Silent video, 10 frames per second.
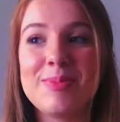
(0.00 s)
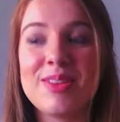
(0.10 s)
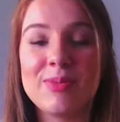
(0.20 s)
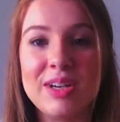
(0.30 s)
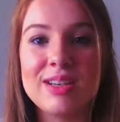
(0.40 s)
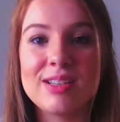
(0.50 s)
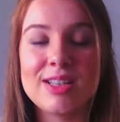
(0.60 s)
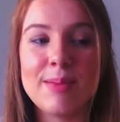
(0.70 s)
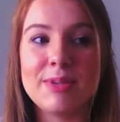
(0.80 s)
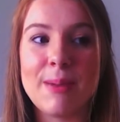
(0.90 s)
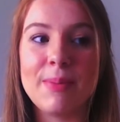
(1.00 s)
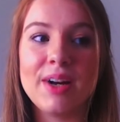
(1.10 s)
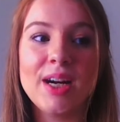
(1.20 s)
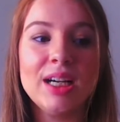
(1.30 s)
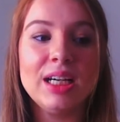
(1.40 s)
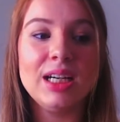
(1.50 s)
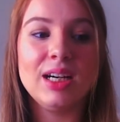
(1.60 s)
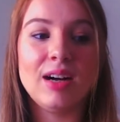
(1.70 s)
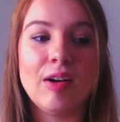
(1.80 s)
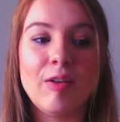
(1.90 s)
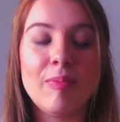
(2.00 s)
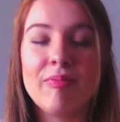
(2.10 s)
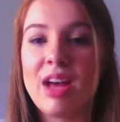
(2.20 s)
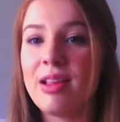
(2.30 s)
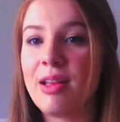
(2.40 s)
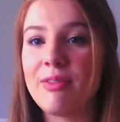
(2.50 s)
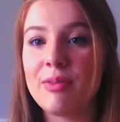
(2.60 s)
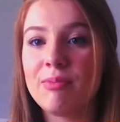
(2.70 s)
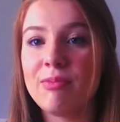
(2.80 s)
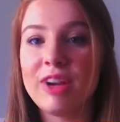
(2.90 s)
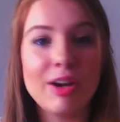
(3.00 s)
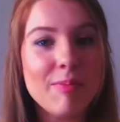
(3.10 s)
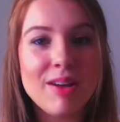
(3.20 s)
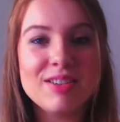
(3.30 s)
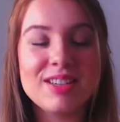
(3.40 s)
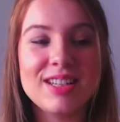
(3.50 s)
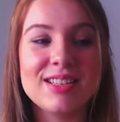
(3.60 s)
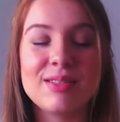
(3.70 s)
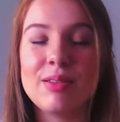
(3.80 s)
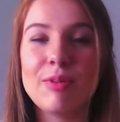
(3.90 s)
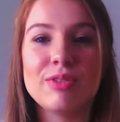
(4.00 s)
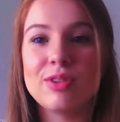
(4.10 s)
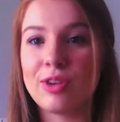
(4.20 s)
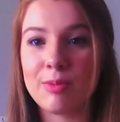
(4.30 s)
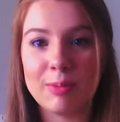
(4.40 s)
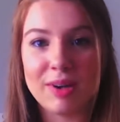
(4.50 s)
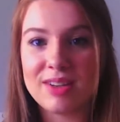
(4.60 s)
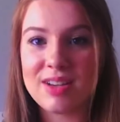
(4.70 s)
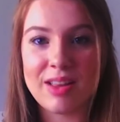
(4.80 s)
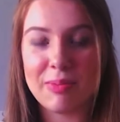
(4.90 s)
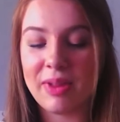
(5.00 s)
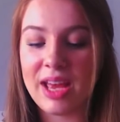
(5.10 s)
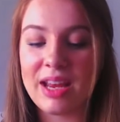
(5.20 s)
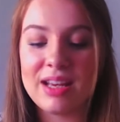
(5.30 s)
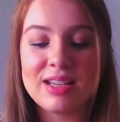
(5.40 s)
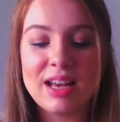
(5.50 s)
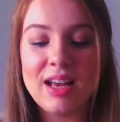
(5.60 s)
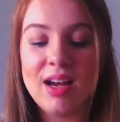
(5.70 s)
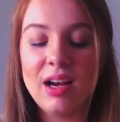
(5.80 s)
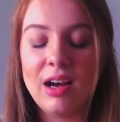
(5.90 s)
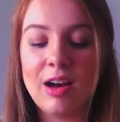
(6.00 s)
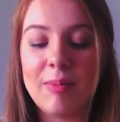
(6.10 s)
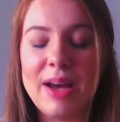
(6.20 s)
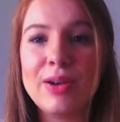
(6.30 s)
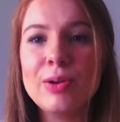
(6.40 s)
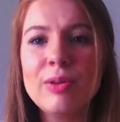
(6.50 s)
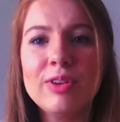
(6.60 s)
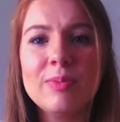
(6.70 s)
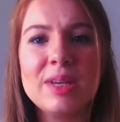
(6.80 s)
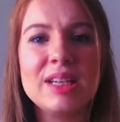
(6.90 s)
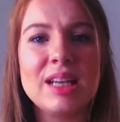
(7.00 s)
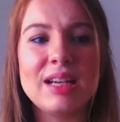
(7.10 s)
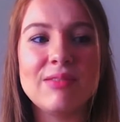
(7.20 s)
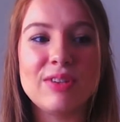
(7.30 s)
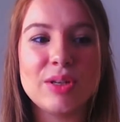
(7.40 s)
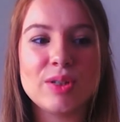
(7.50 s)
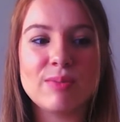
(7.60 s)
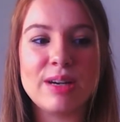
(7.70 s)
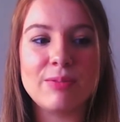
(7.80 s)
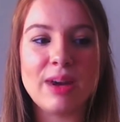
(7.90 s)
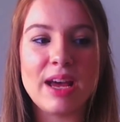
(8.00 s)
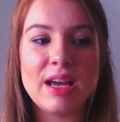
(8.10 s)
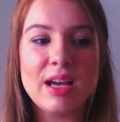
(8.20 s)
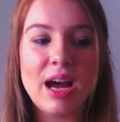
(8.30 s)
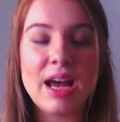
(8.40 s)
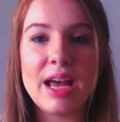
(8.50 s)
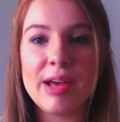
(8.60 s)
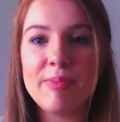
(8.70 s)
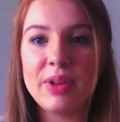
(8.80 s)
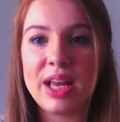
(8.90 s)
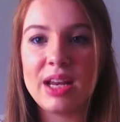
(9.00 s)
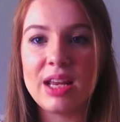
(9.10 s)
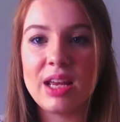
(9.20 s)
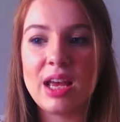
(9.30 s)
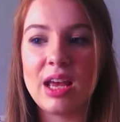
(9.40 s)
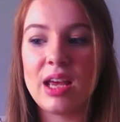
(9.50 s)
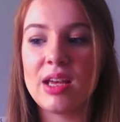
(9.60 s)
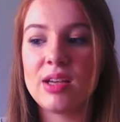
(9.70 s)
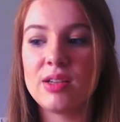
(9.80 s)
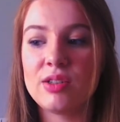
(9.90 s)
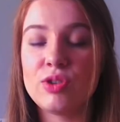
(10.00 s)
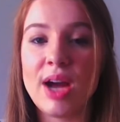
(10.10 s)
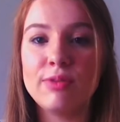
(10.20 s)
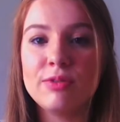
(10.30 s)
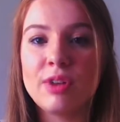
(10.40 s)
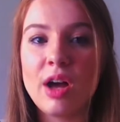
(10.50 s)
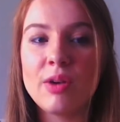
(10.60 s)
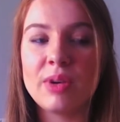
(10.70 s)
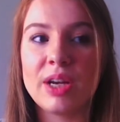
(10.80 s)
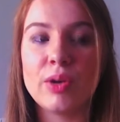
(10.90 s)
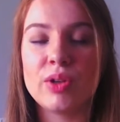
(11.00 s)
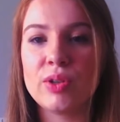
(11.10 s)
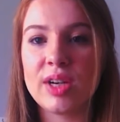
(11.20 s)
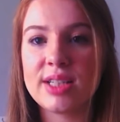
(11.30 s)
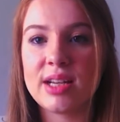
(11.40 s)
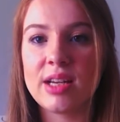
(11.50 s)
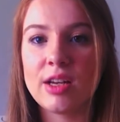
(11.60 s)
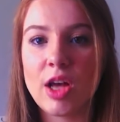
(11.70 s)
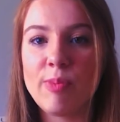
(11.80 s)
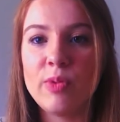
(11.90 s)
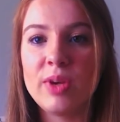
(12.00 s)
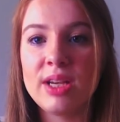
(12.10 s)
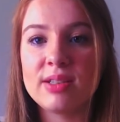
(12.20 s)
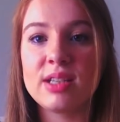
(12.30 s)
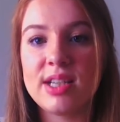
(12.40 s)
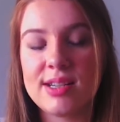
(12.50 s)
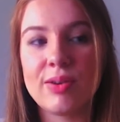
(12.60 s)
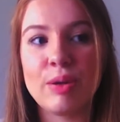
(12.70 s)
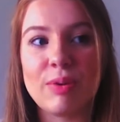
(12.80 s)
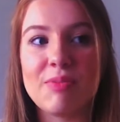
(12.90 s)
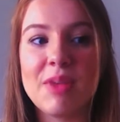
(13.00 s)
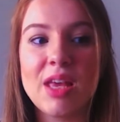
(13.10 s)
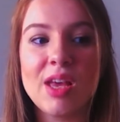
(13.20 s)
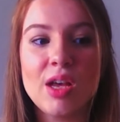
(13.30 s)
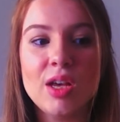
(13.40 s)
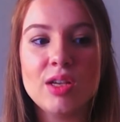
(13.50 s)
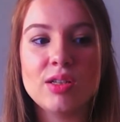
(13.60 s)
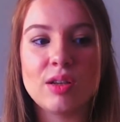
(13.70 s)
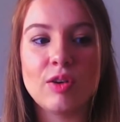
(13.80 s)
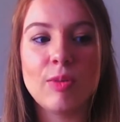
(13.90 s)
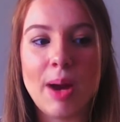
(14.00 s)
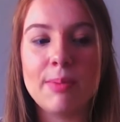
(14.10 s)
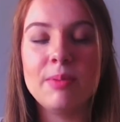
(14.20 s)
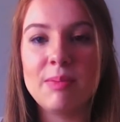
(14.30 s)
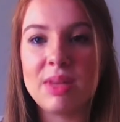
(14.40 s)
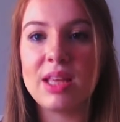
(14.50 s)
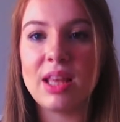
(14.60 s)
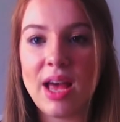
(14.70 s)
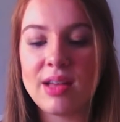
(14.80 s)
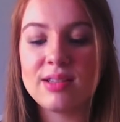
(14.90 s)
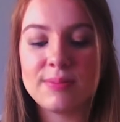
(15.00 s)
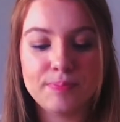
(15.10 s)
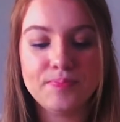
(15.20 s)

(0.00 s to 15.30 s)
be 3 years in September. I love him very much. He's the most adorable person on the planet. I don't know if he'll be in any videos right away. I am planning a travel vlog when I go to New York City in a couple weeks, and he's going with me, so he'll probably be in that.